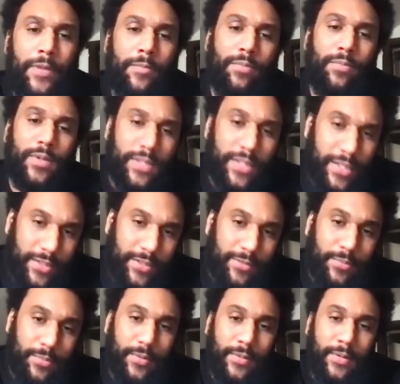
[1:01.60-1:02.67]

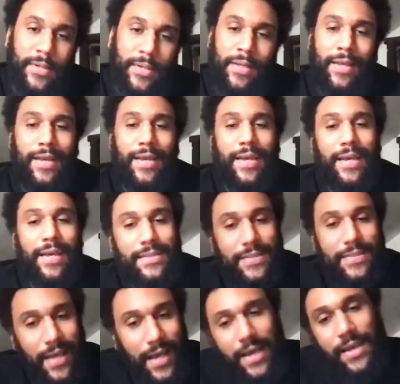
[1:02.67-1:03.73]
predictable,
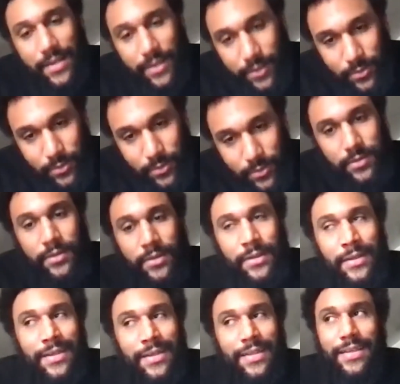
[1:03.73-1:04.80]
anti-elder,
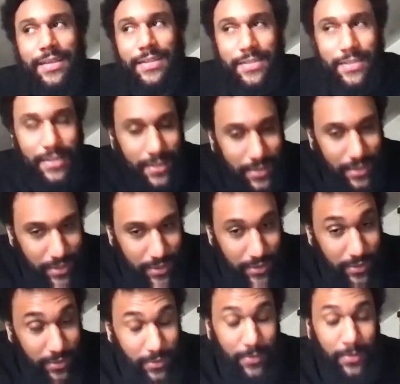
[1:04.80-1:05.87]
easy to
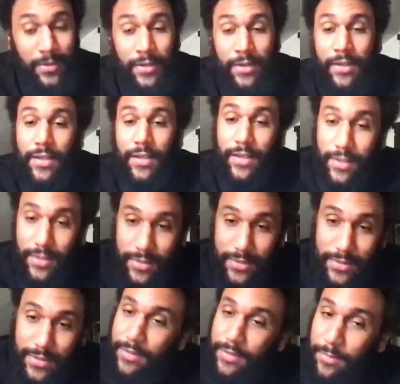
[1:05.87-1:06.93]
kill,
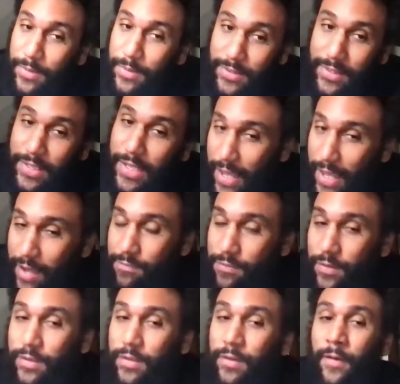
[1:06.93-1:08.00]
illegitimate to
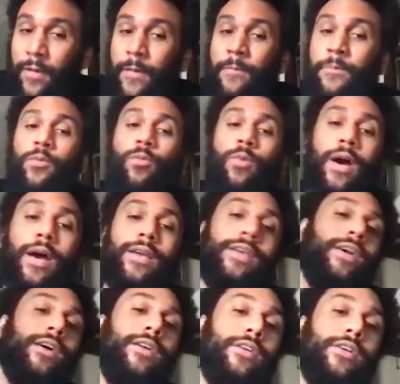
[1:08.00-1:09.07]
Africa, white
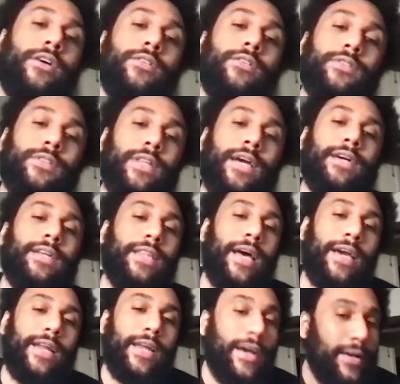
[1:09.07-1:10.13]
counterculture like a
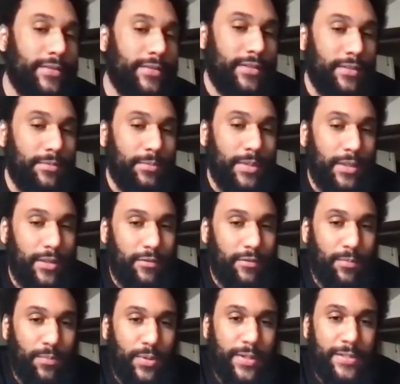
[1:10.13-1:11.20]
lighthouse in the middle of a
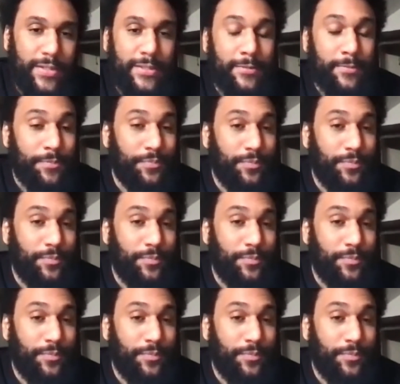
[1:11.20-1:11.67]
prison,